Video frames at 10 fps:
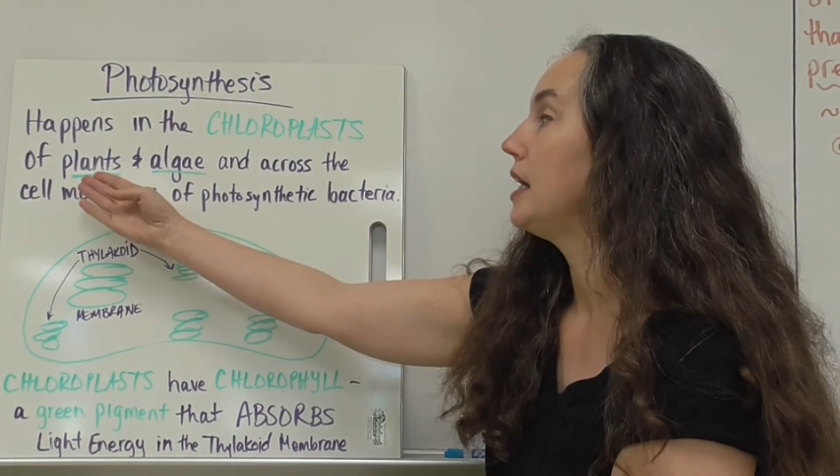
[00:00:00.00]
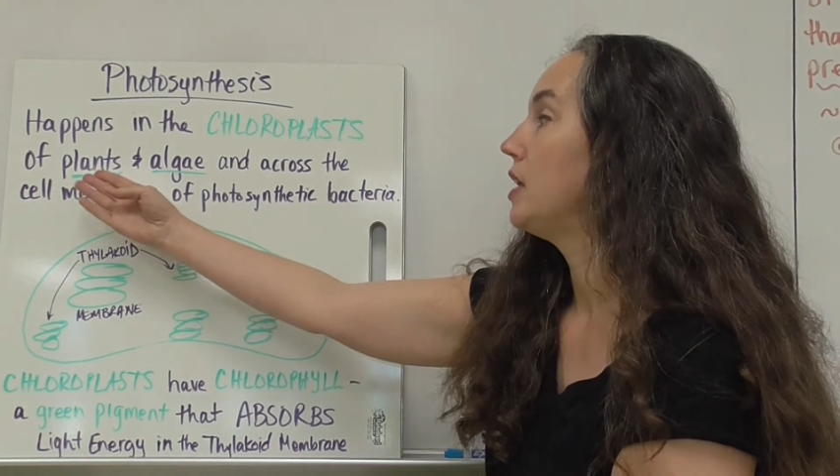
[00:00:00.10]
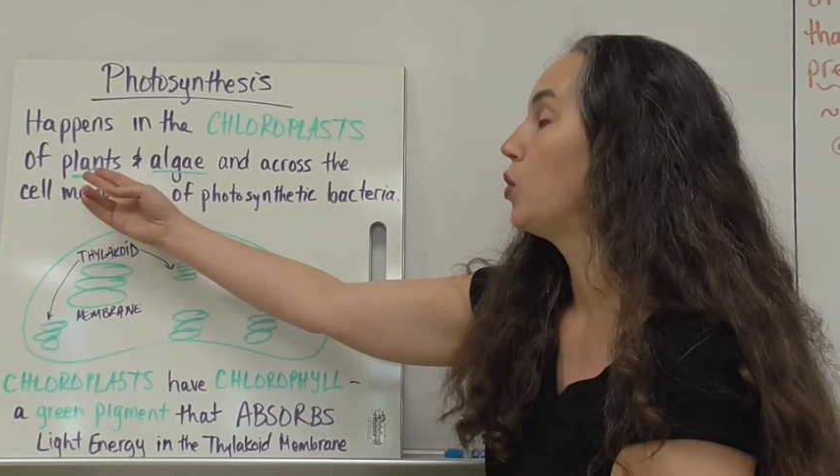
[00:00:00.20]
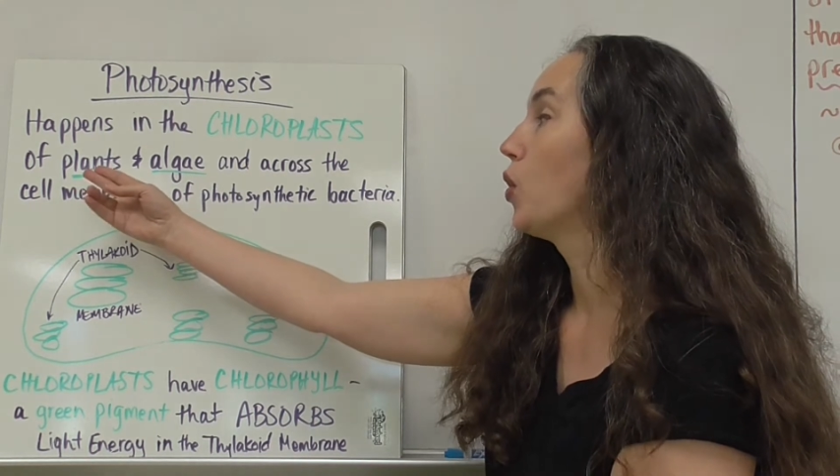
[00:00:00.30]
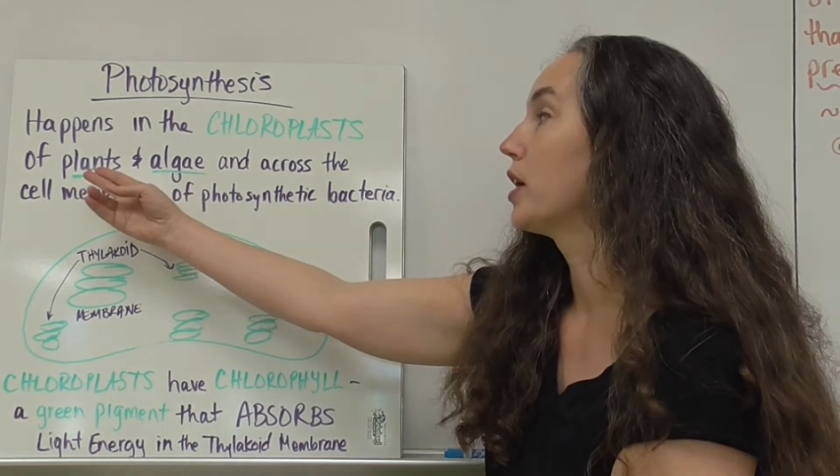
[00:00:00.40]

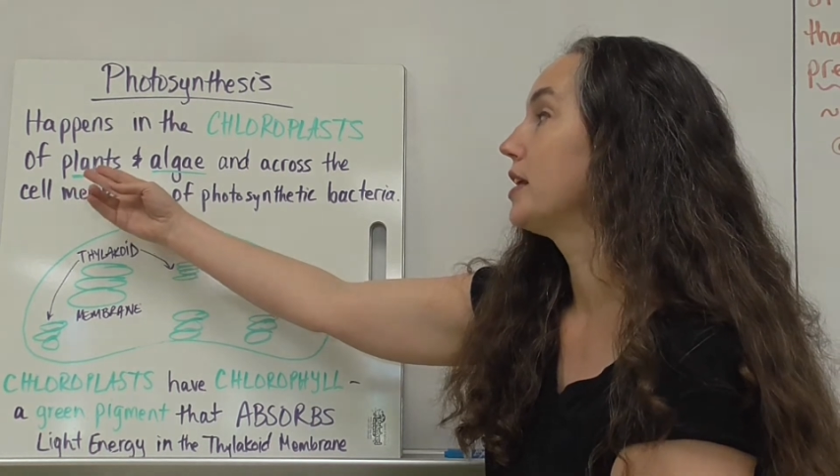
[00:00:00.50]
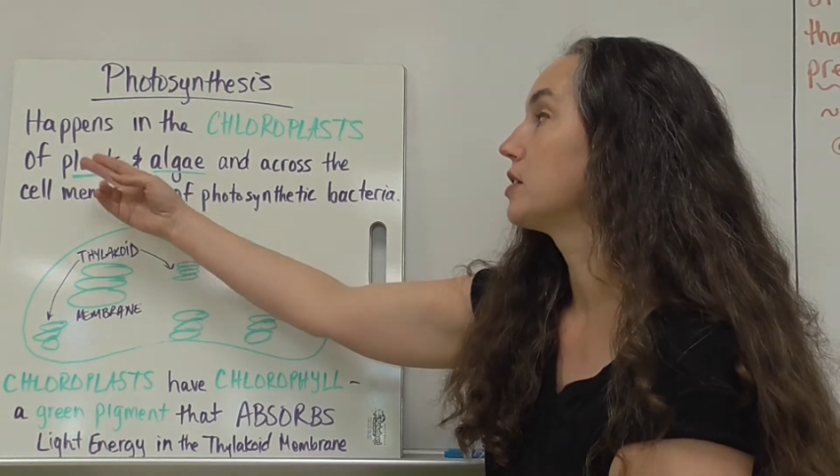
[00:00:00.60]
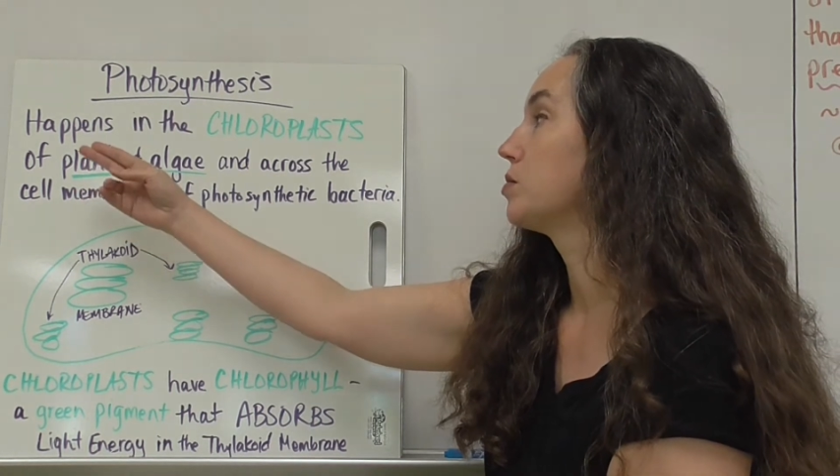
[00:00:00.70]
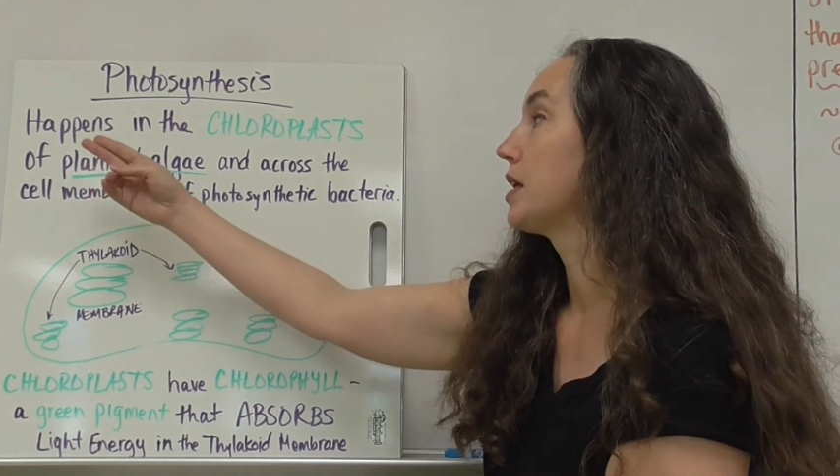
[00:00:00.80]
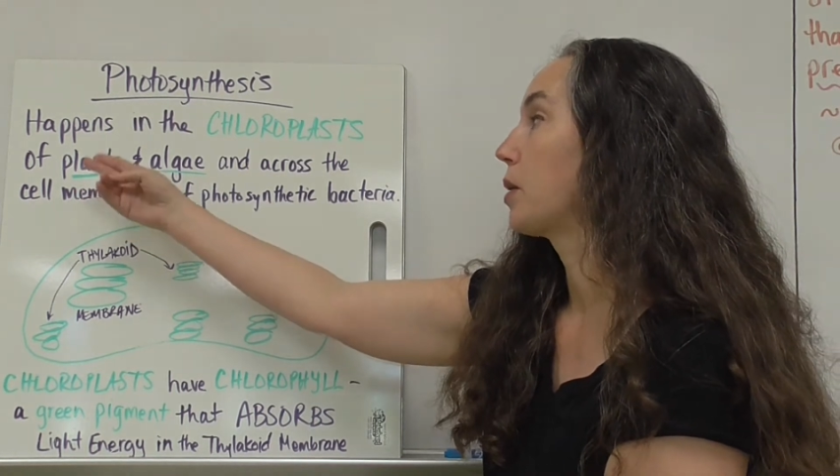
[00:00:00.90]
in
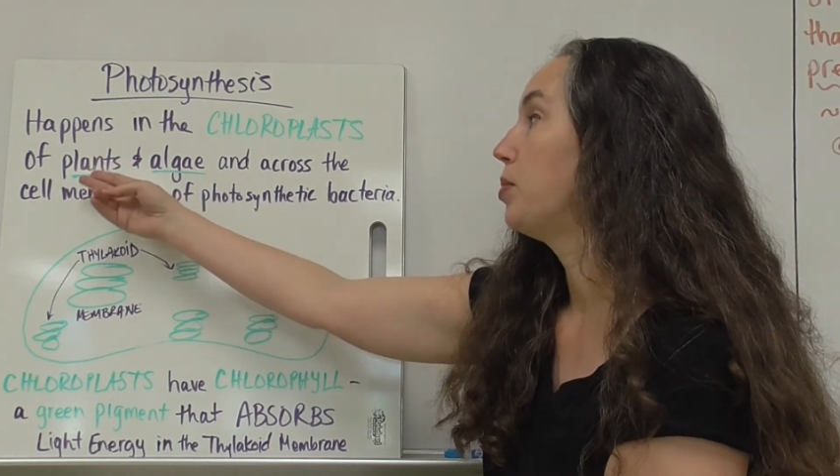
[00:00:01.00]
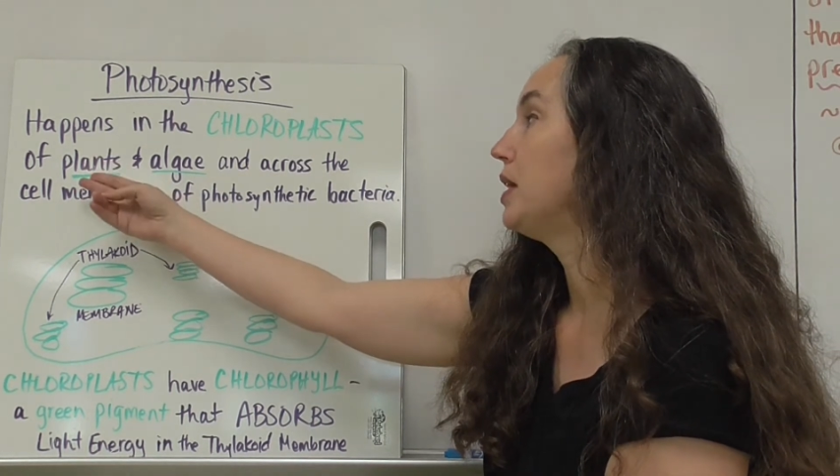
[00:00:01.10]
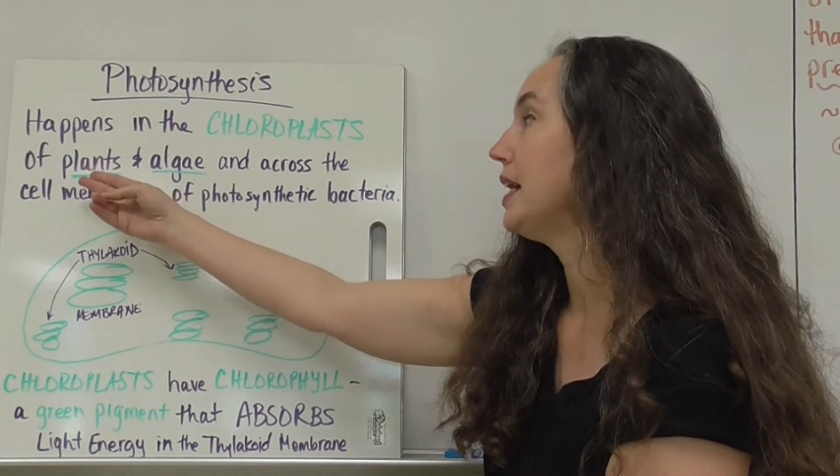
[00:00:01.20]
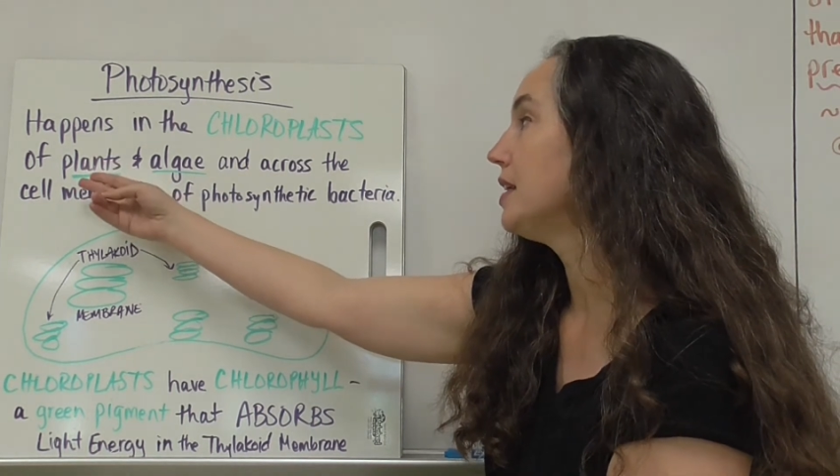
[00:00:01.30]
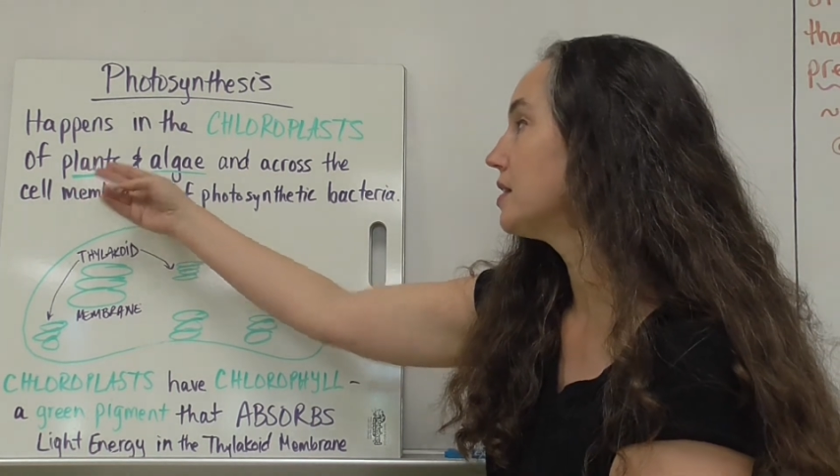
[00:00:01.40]
organisms like
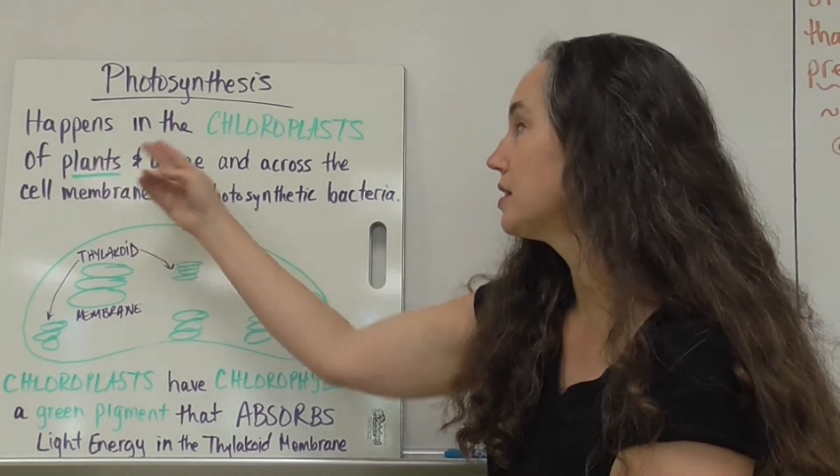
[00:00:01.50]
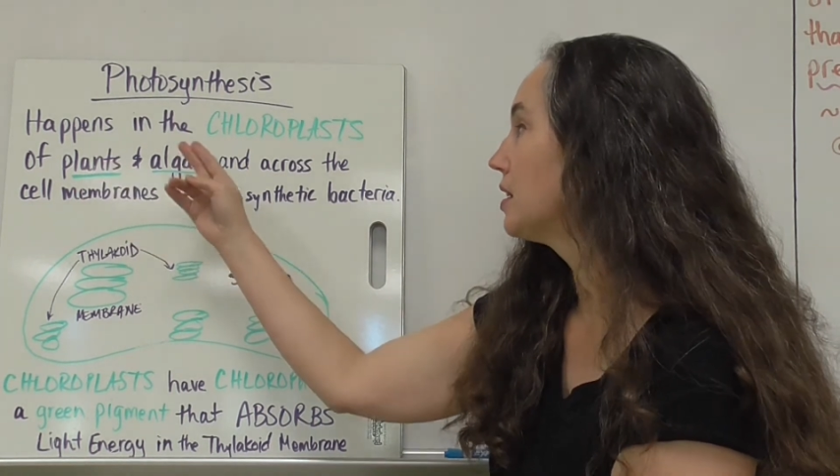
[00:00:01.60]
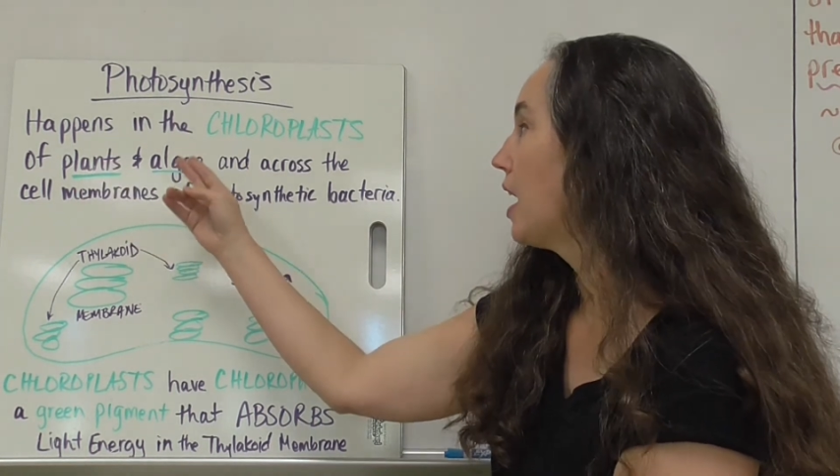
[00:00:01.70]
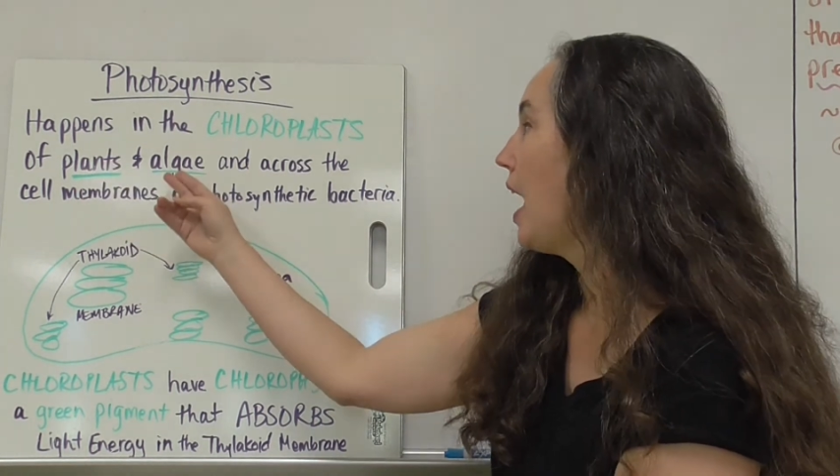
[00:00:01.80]
plants,